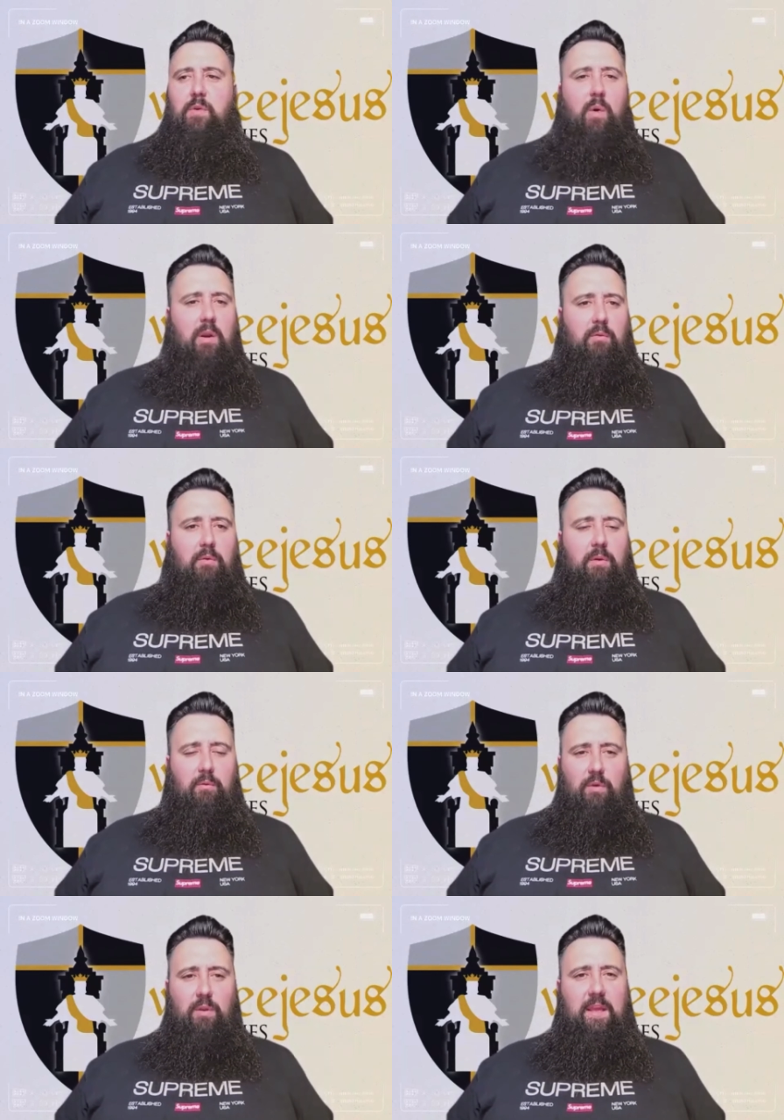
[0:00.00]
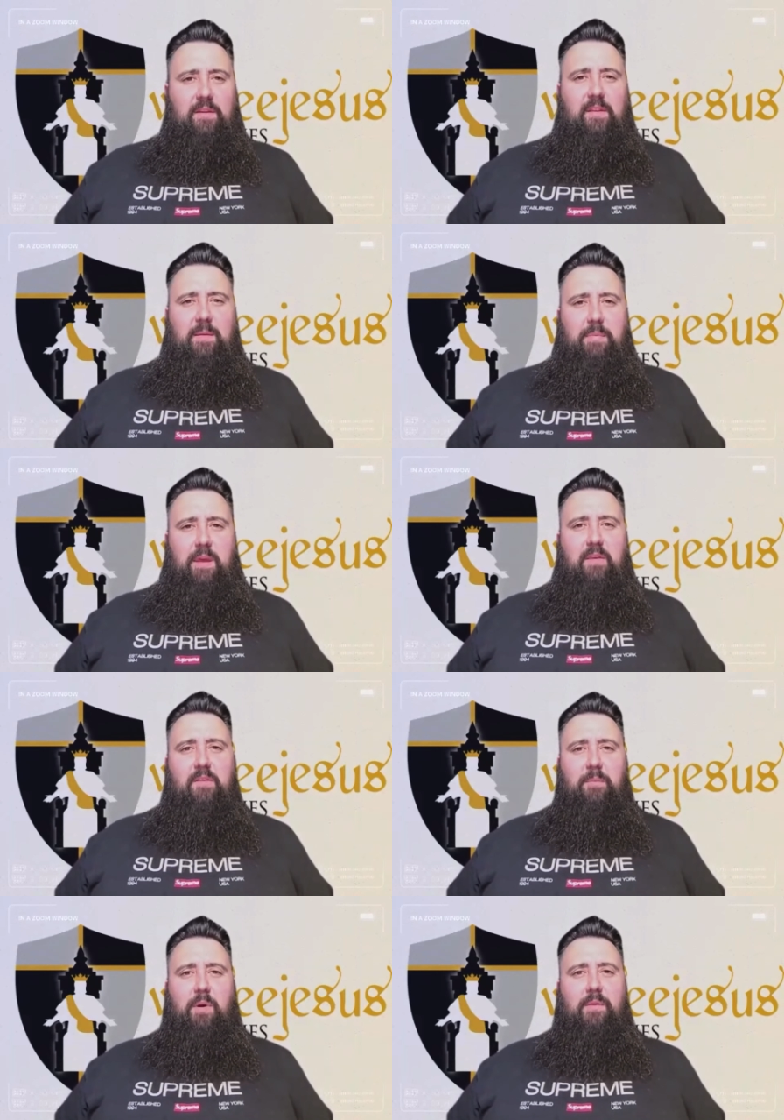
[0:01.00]
want to re- relate to them based
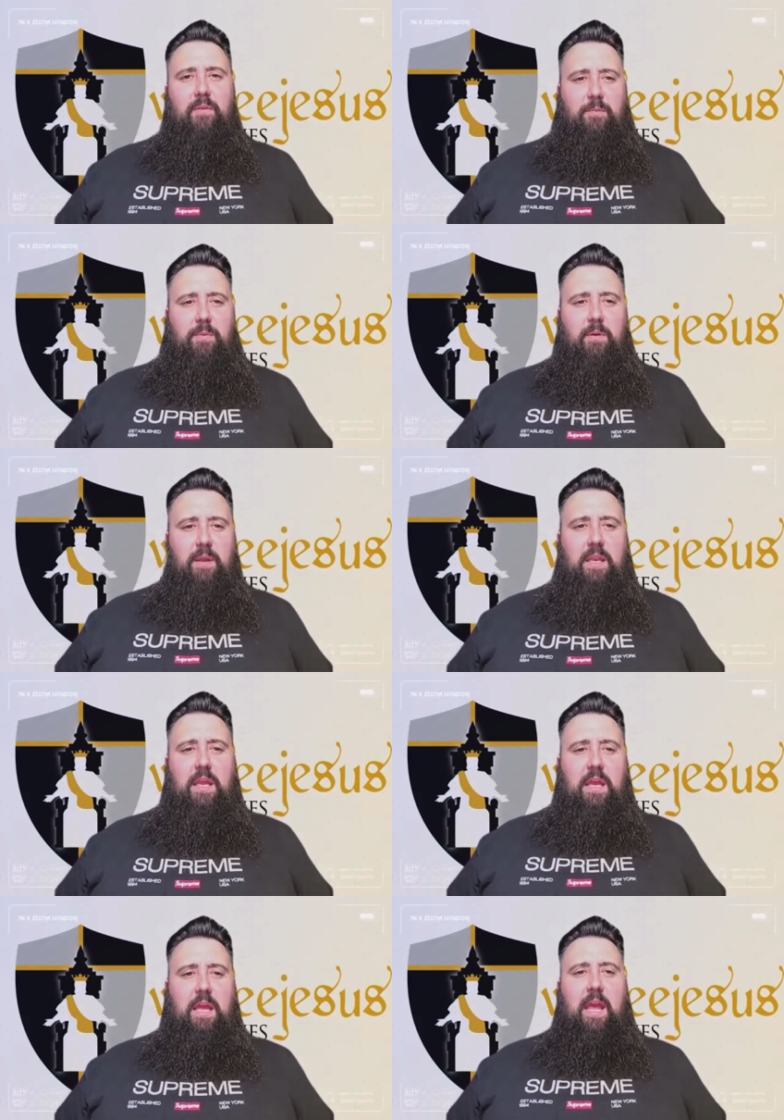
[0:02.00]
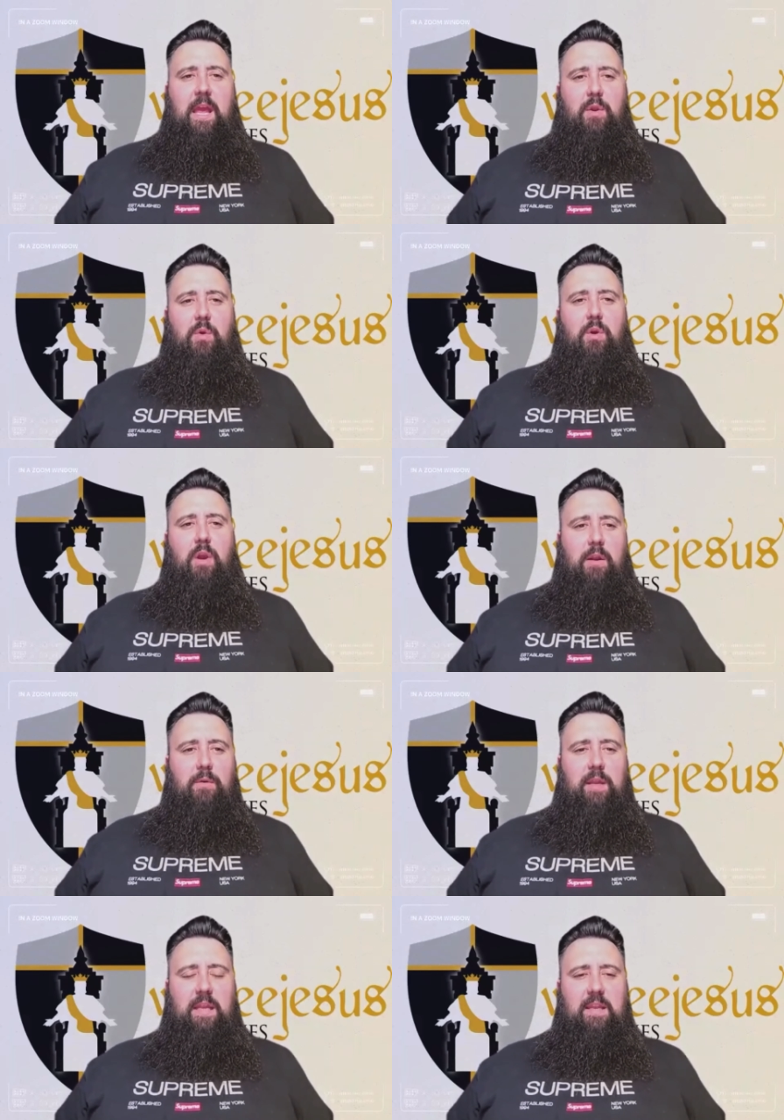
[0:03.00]
upon the spirit and who God
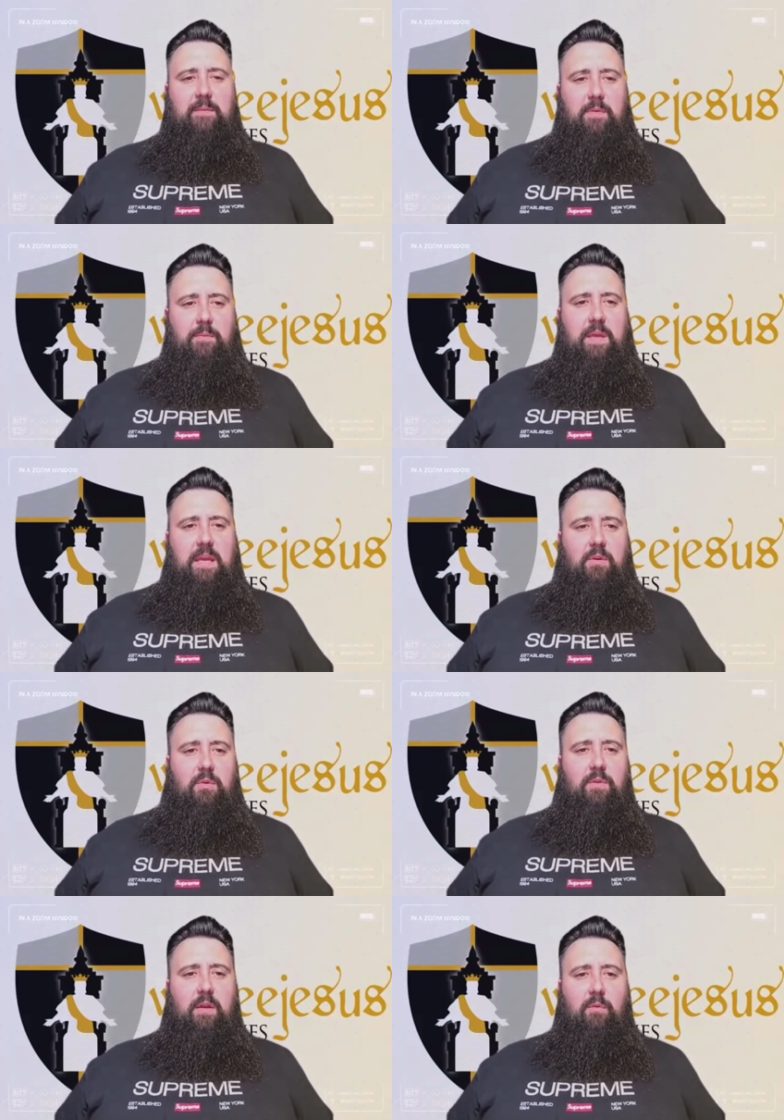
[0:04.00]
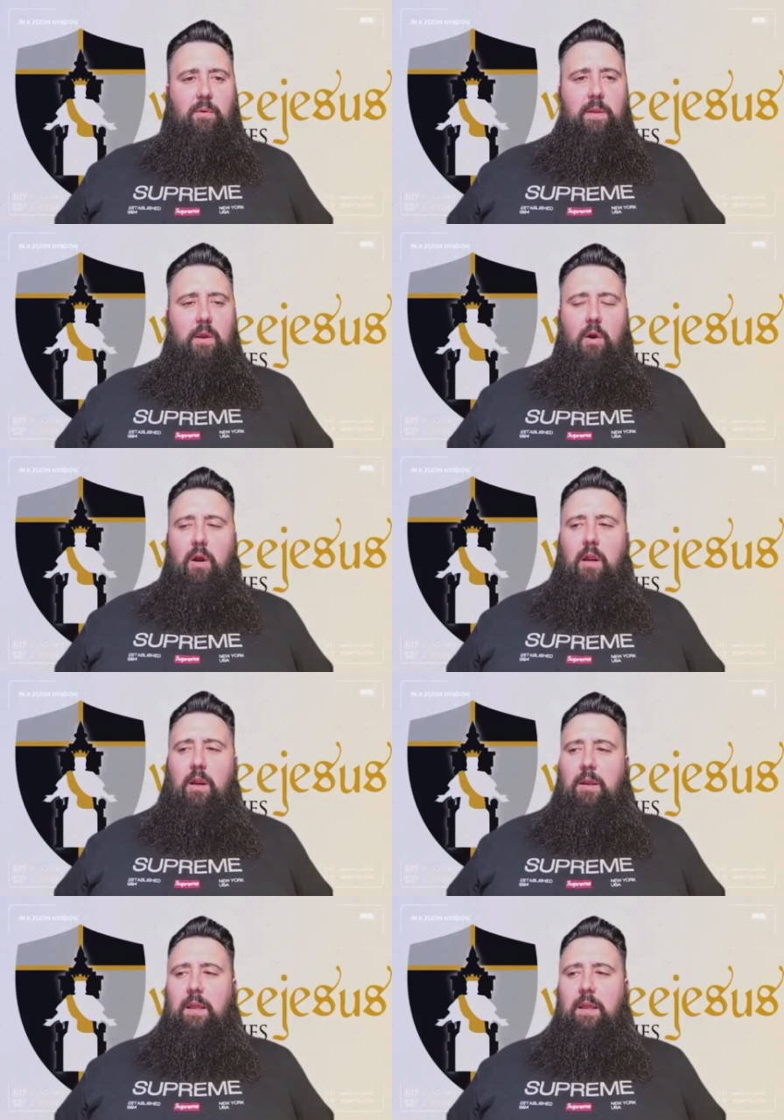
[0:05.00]
created them to be and who they really are.